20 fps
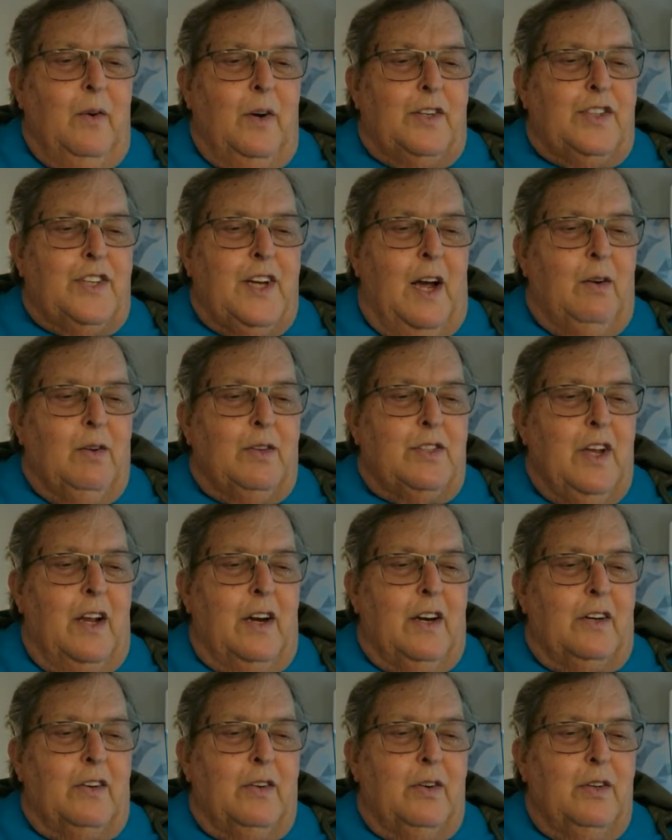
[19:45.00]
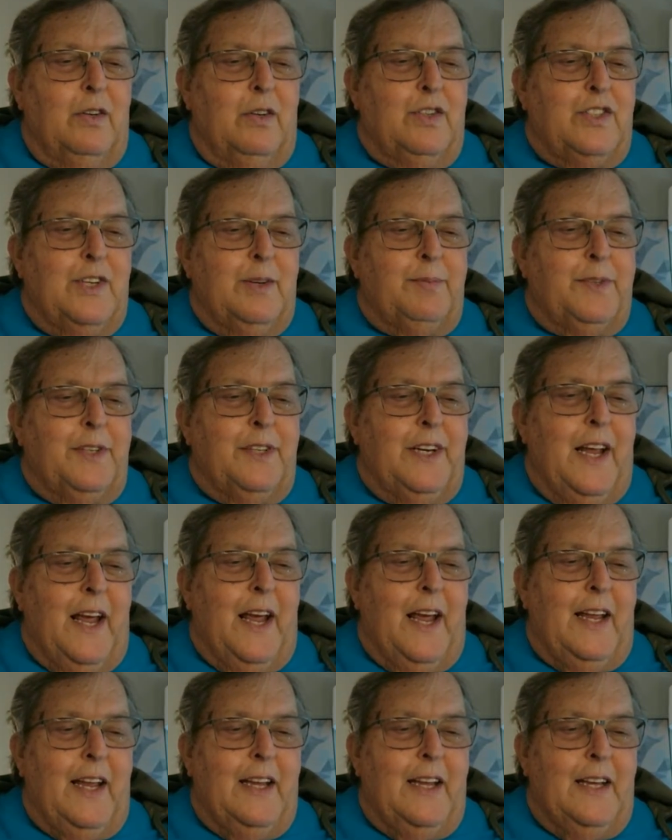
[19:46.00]
Wish I was on a cruise ship
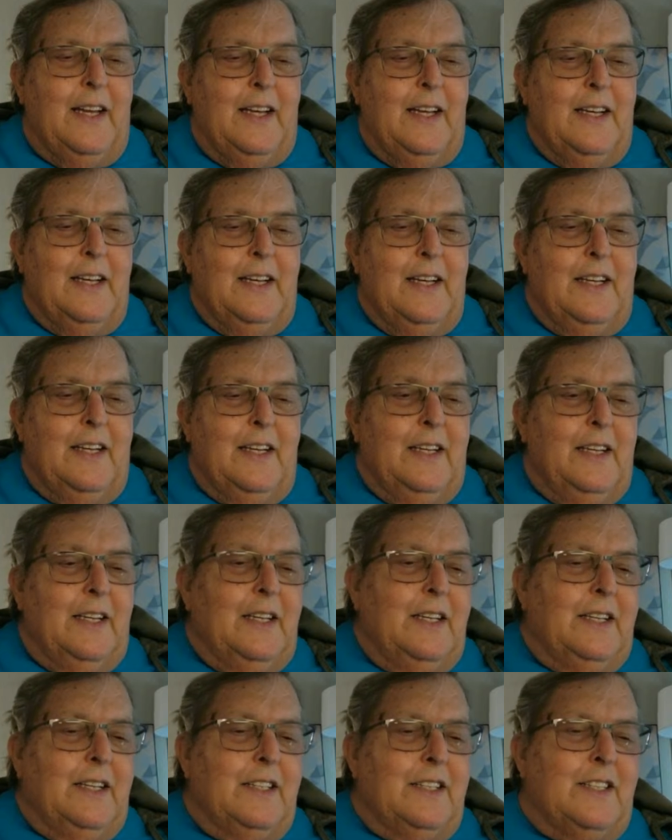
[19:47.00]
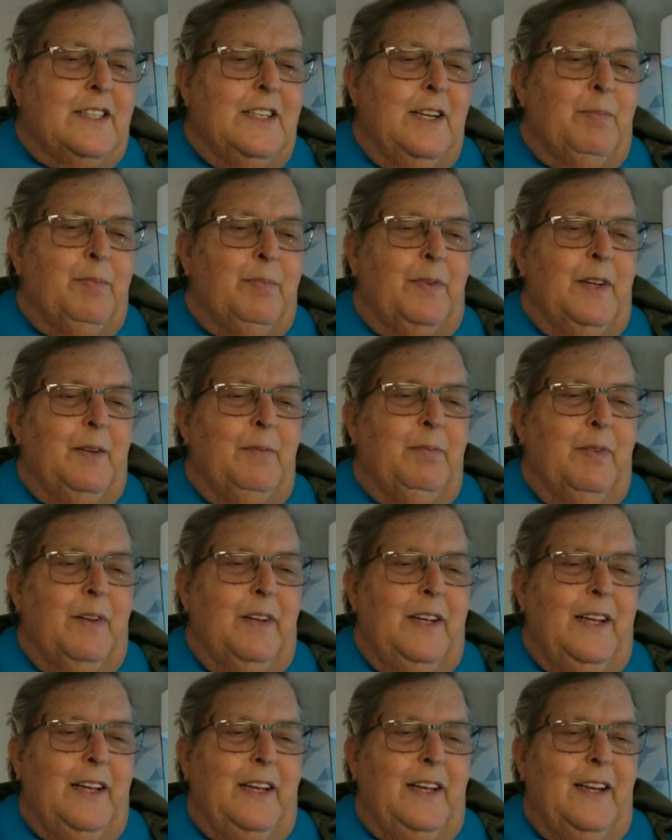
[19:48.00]
today. Simply
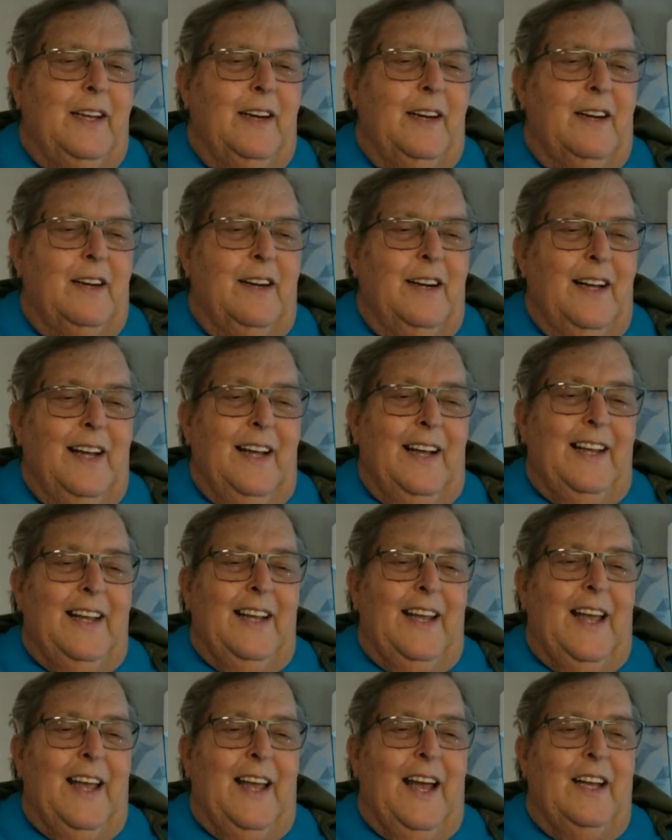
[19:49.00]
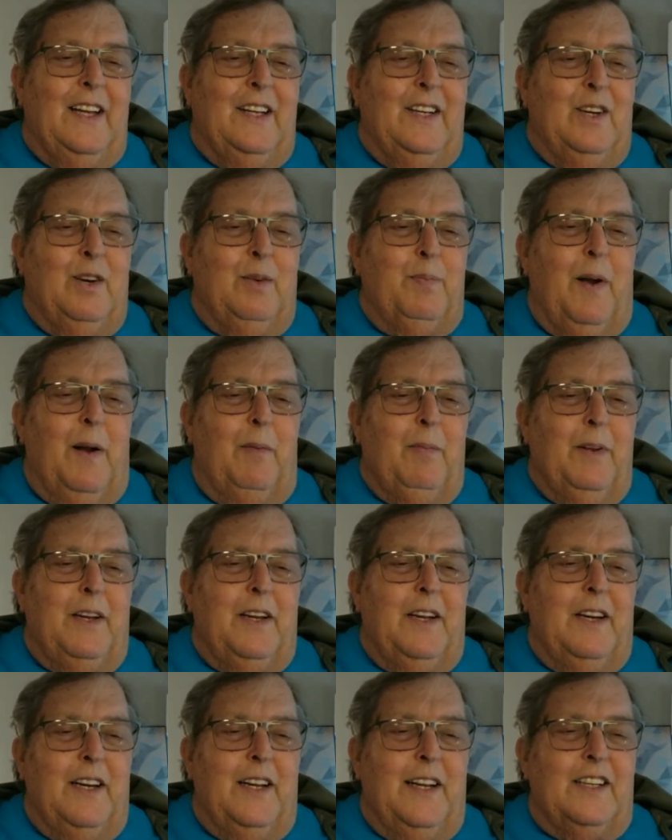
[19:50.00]
bleak here. Yeah, and you're probably
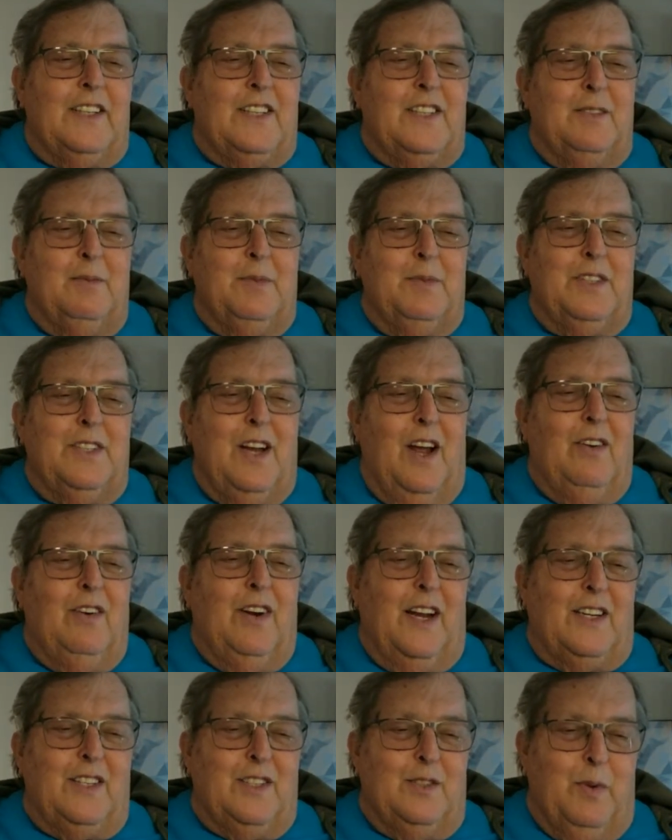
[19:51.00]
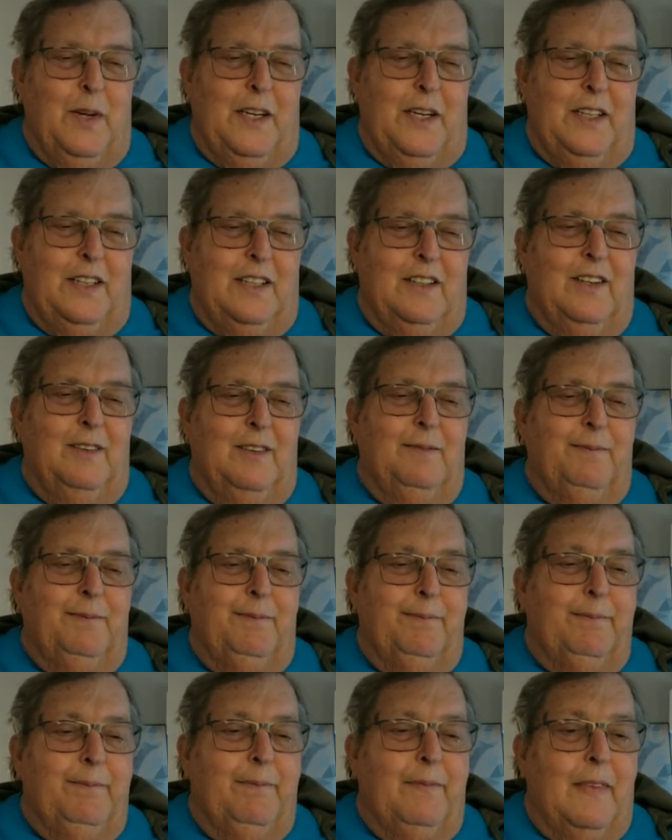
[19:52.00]
going to get some snow next week, too.
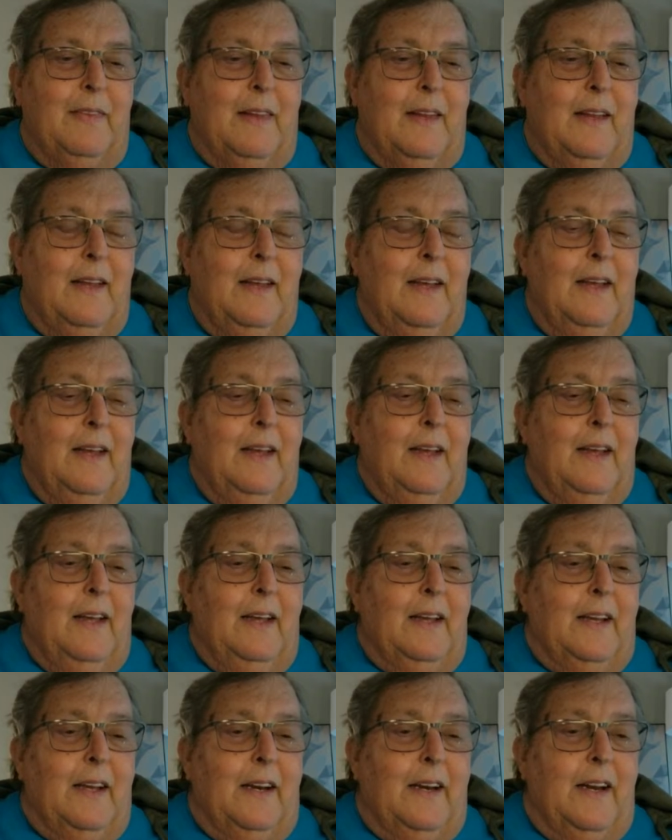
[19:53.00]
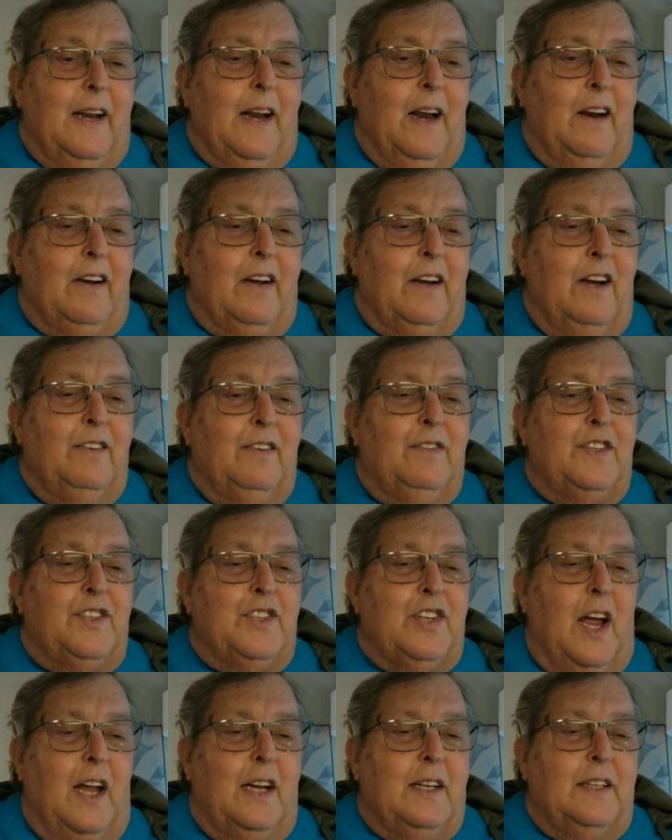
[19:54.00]
Getting our COVID
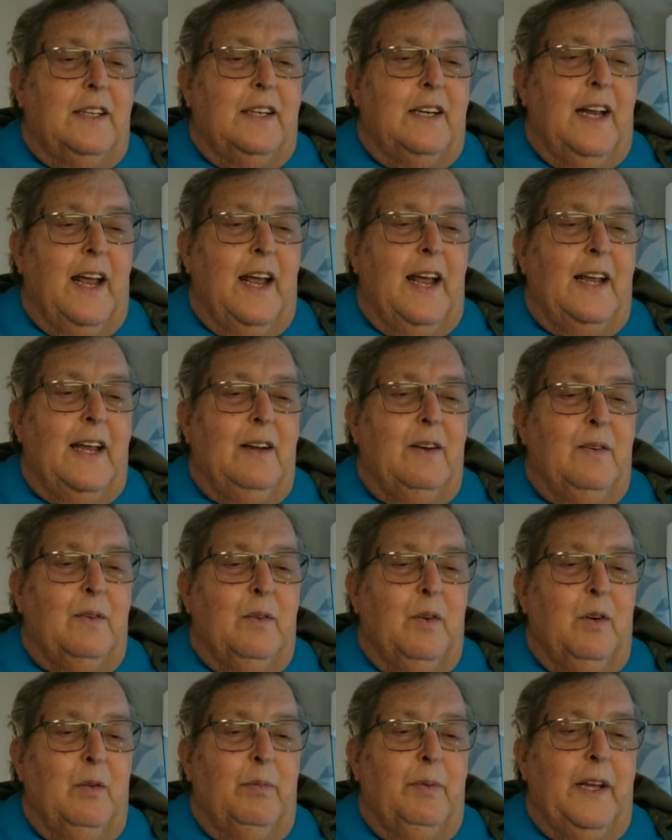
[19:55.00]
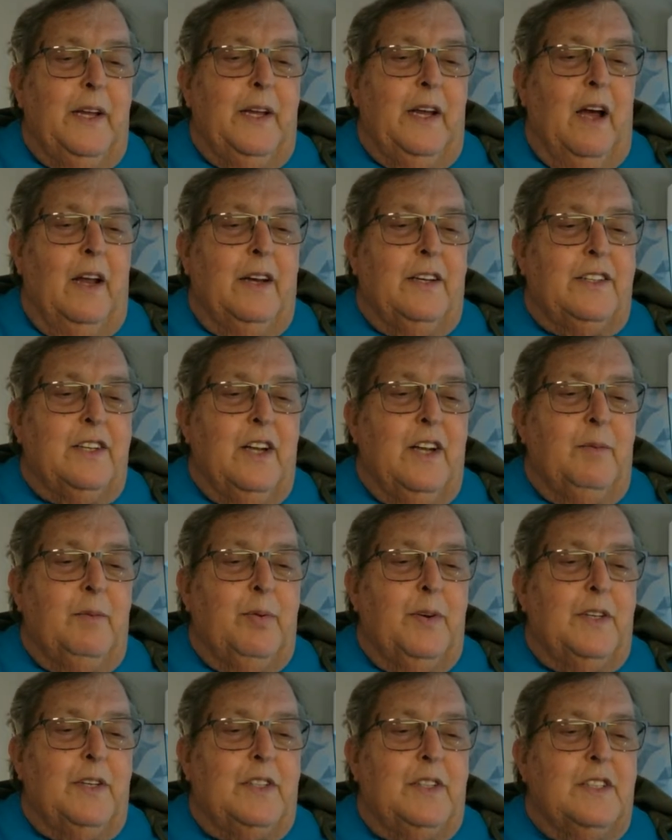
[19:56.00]
shot today. We'll be on Sun
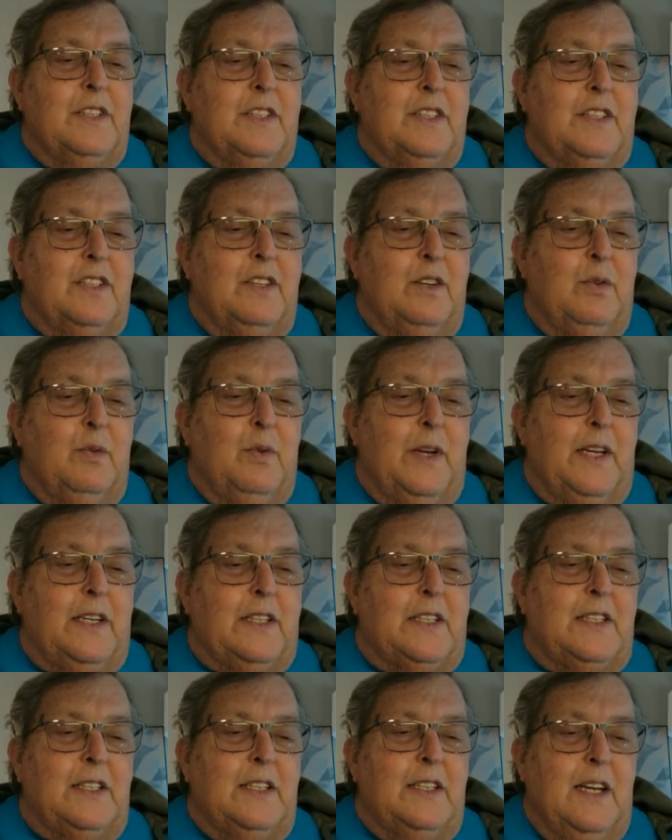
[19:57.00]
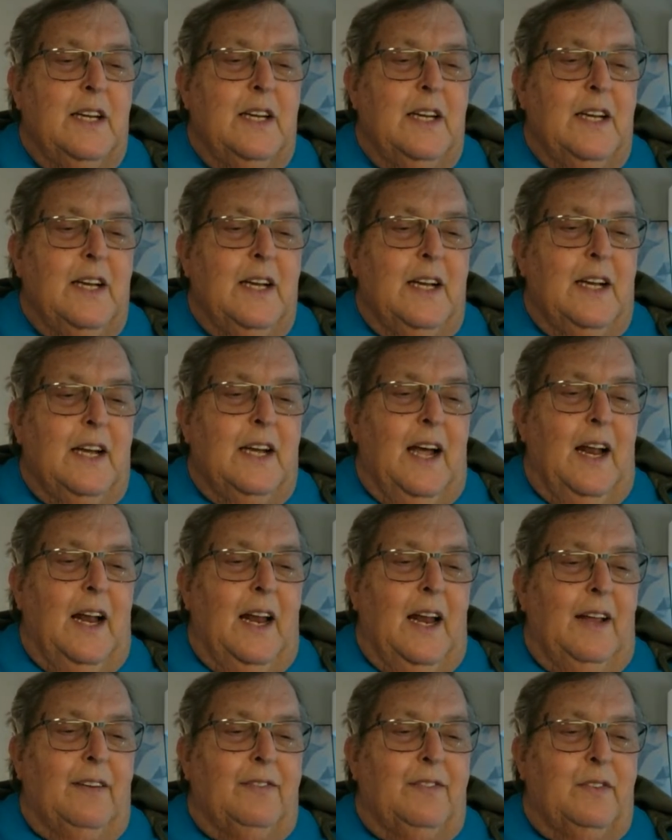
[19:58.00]
Princess in 2 weeks.
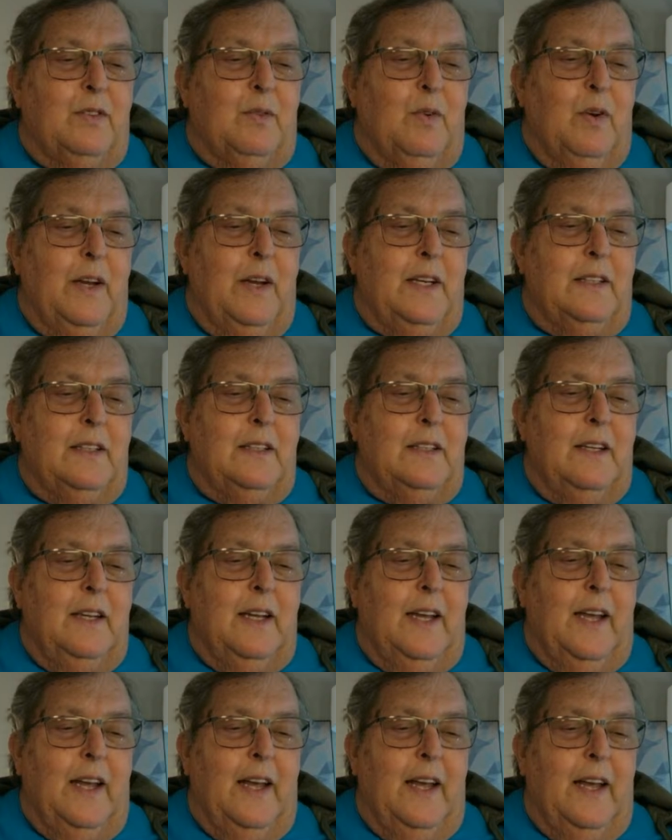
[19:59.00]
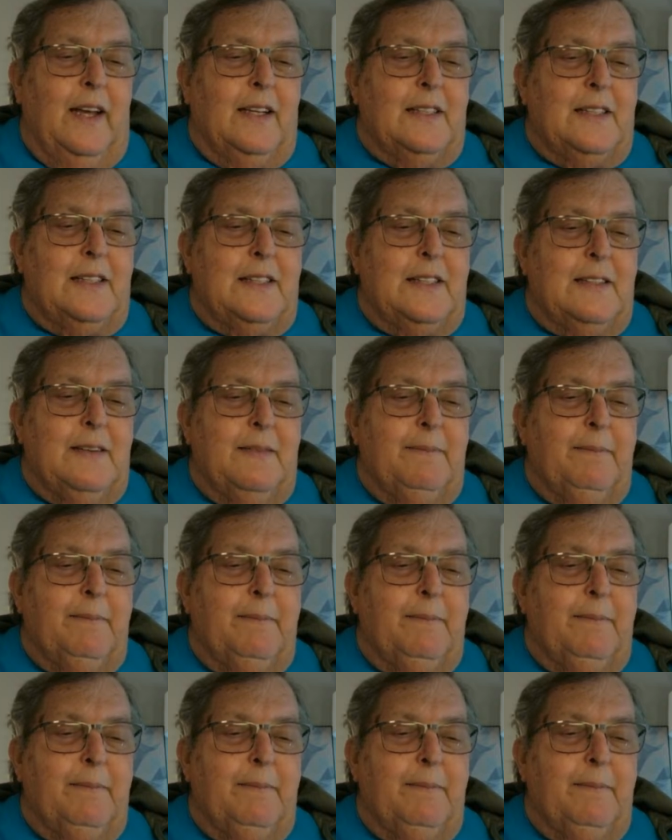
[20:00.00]
I'll have to wait. Yes.